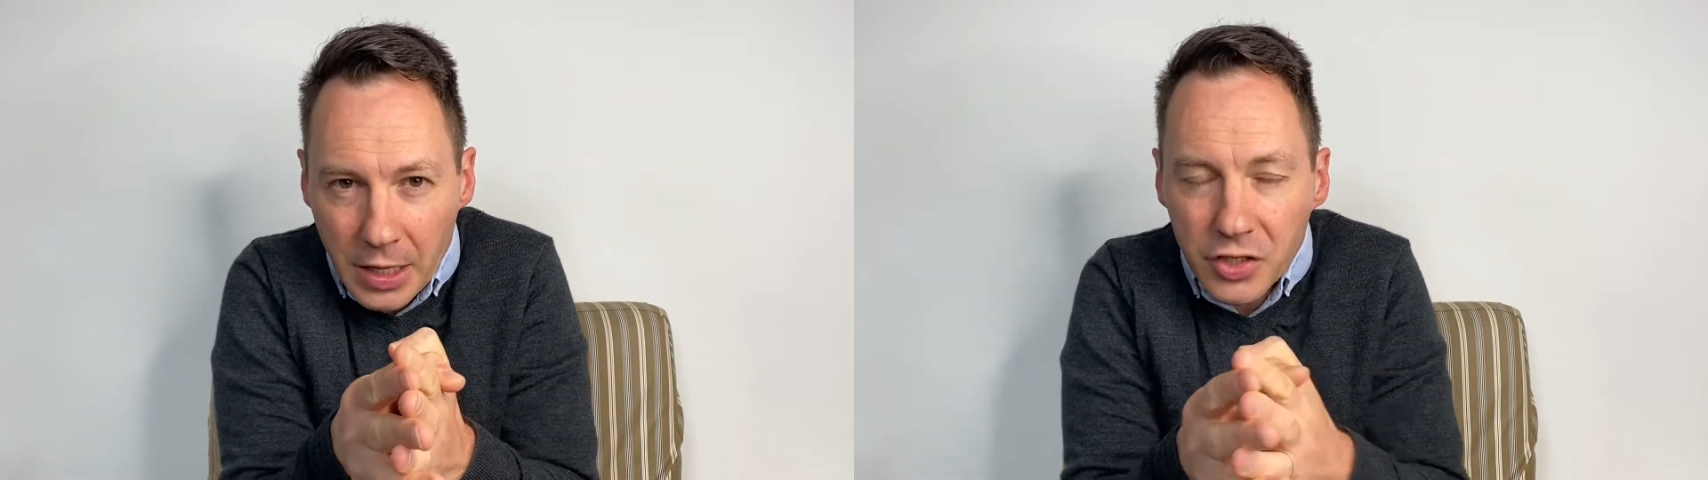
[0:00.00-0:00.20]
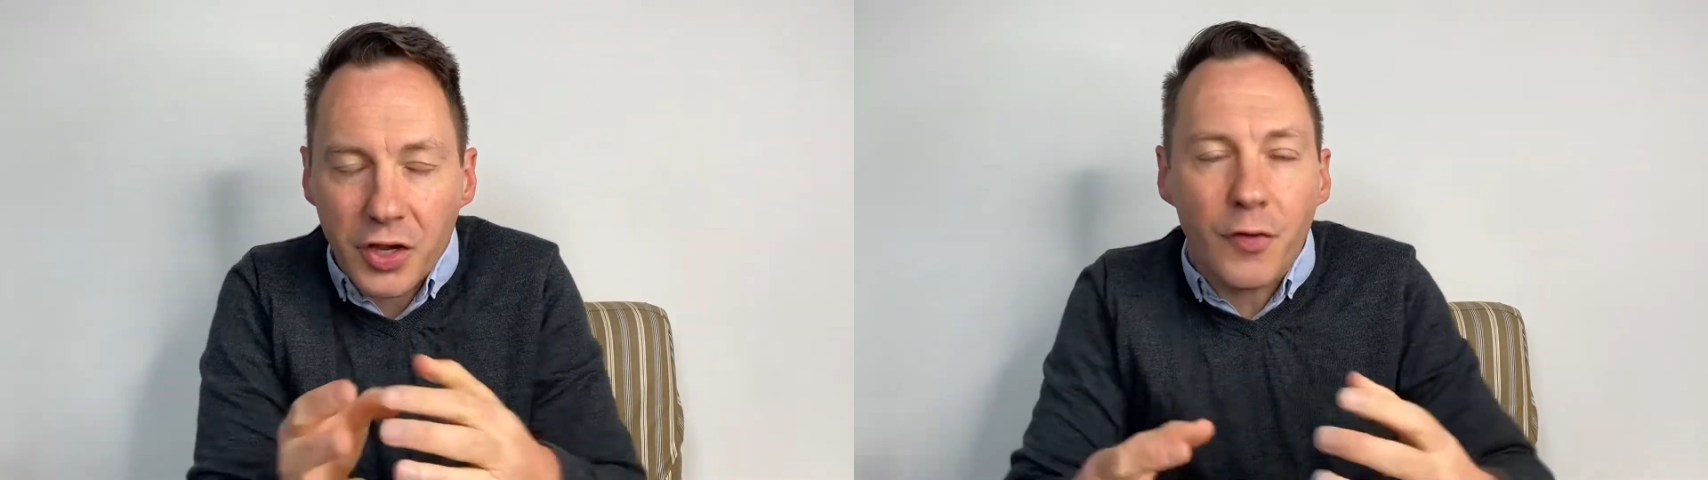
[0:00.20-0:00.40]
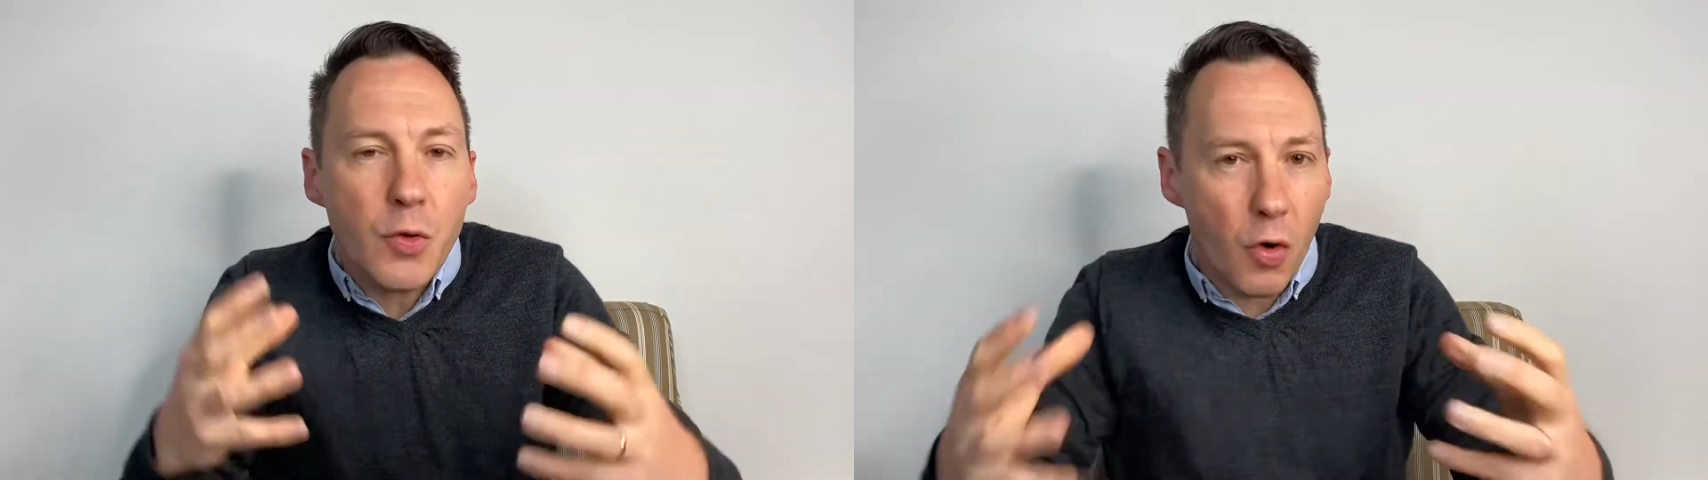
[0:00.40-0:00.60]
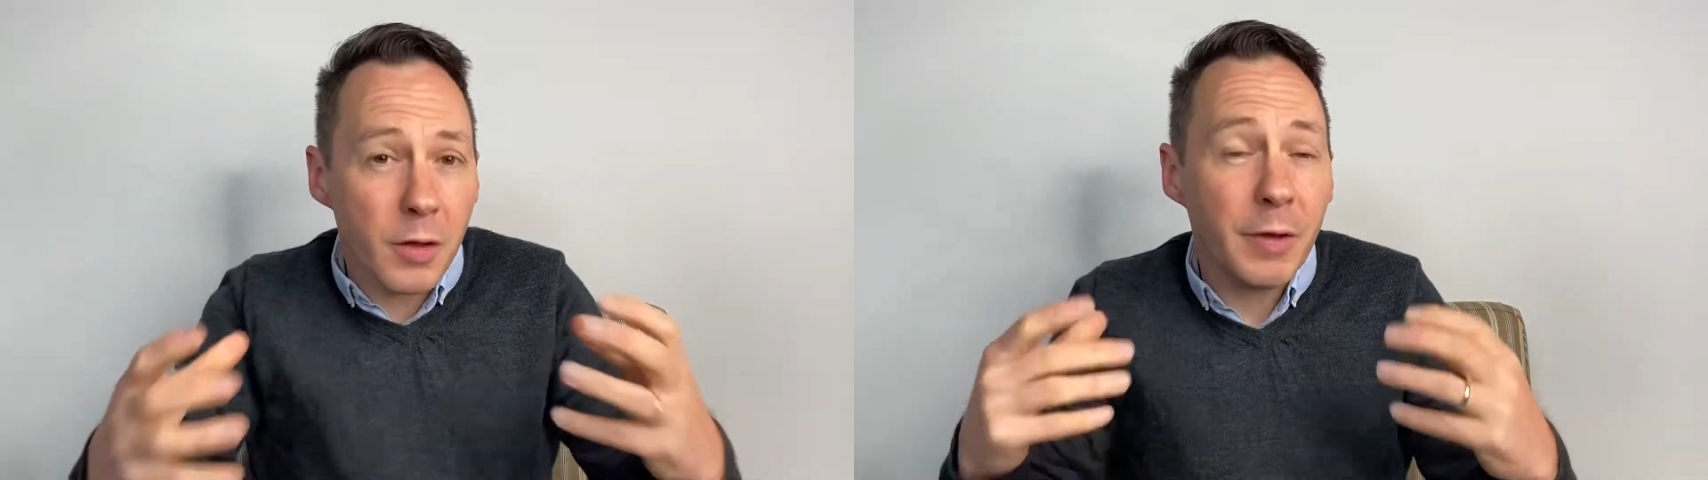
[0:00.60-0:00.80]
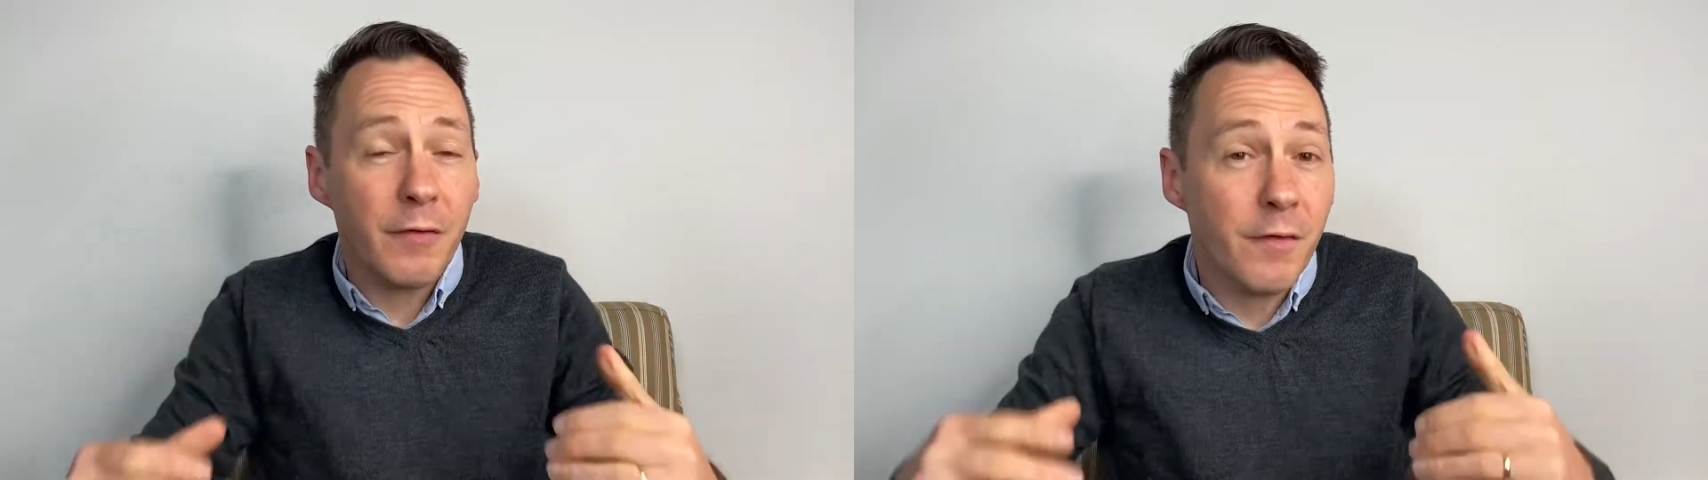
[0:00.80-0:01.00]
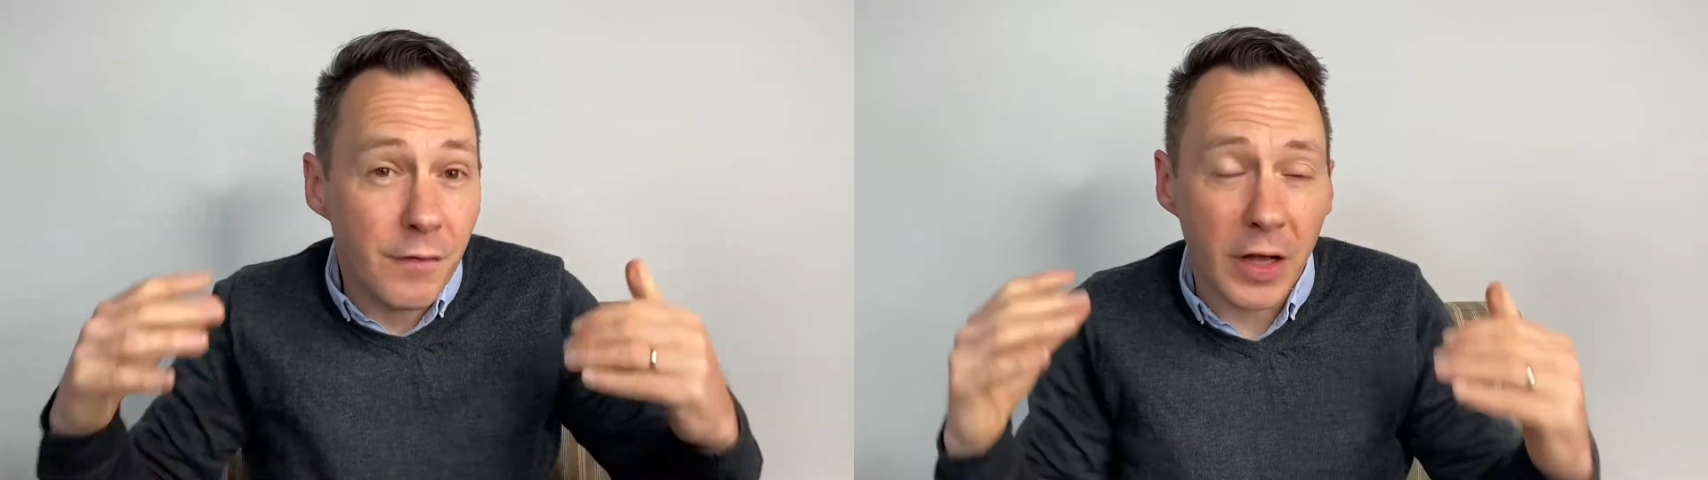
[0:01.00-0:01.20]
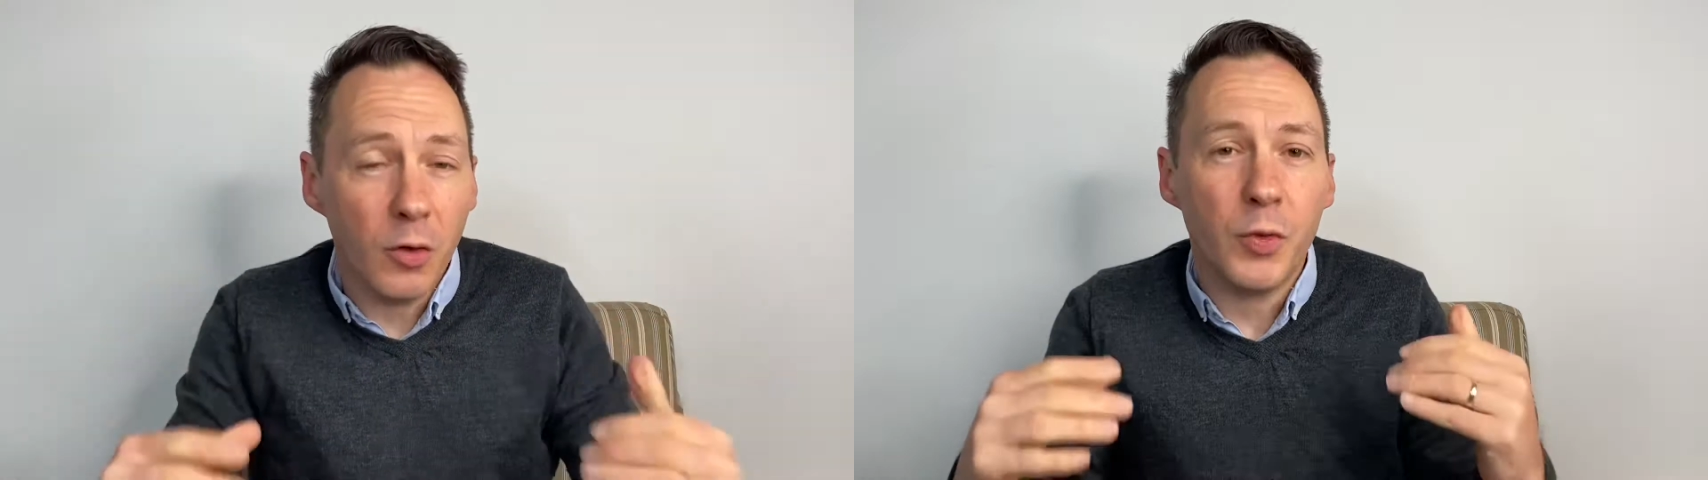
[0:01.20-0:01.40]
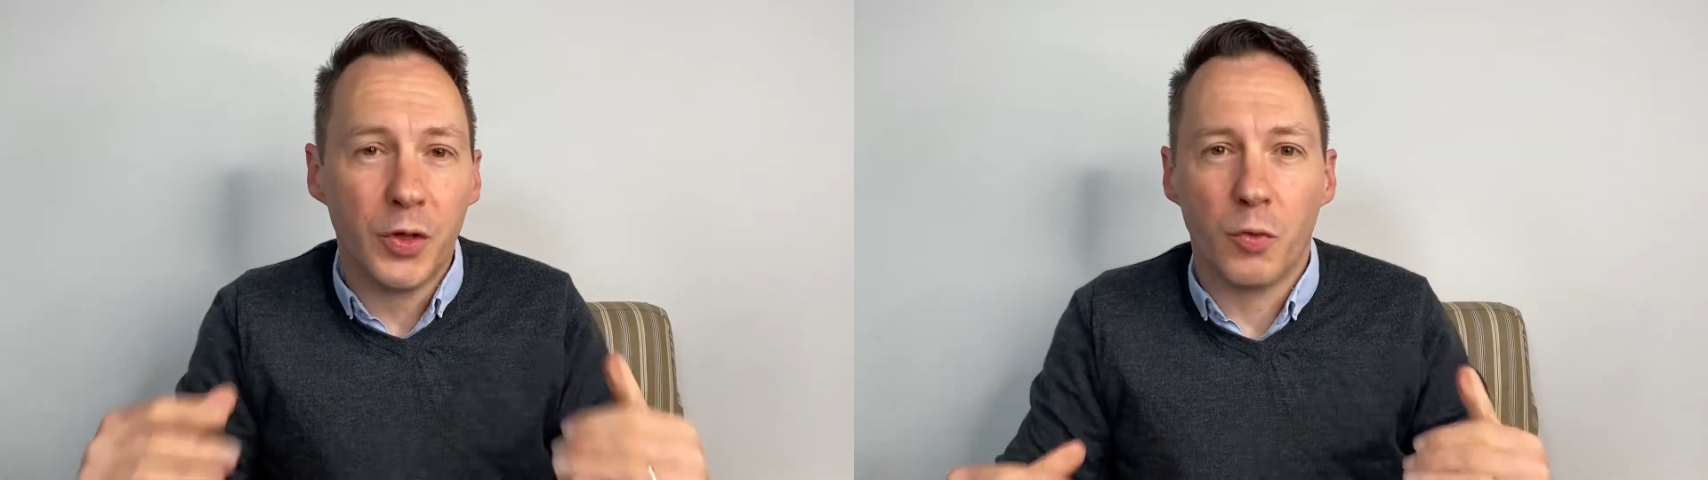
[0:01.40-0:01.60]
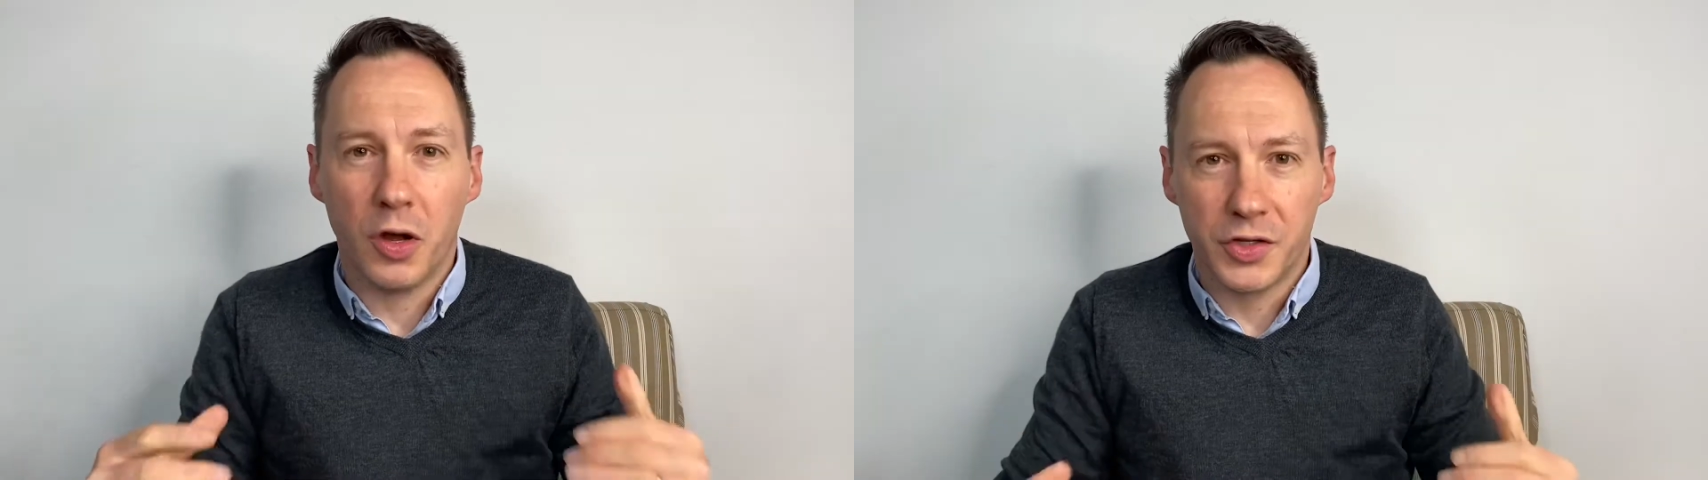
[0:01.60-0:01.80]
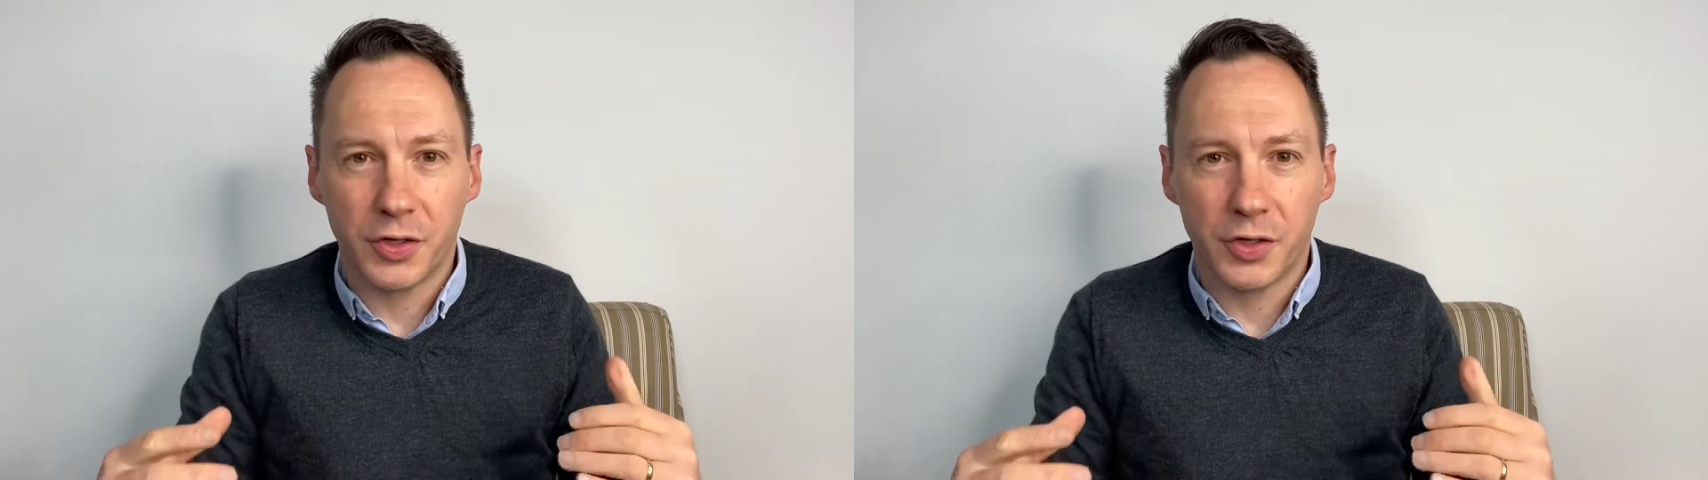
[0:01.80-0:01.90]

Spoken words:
So if we want to be filled with the words,